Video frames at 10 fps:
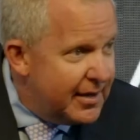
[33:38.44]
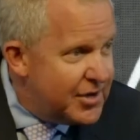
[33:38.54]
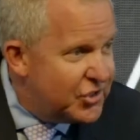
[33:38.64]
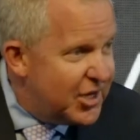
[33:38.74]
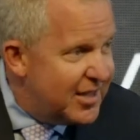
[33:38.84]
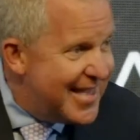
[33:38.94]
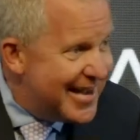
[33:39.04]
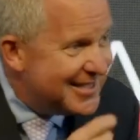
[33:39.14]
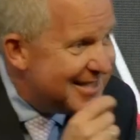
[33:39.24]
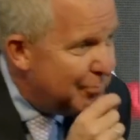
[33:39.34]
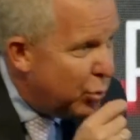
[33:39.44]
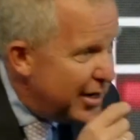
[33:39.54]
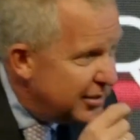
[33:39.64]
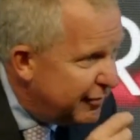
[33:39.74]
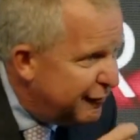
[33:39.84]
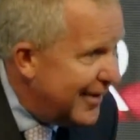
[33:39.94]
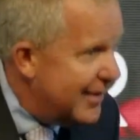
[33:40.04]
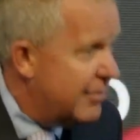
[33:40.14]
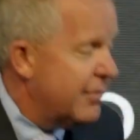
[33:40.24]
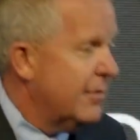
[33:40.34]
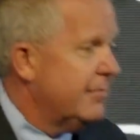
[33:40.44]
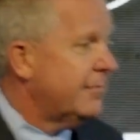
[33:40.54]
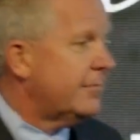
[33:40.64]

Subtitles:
Now you see, that's the point of faith.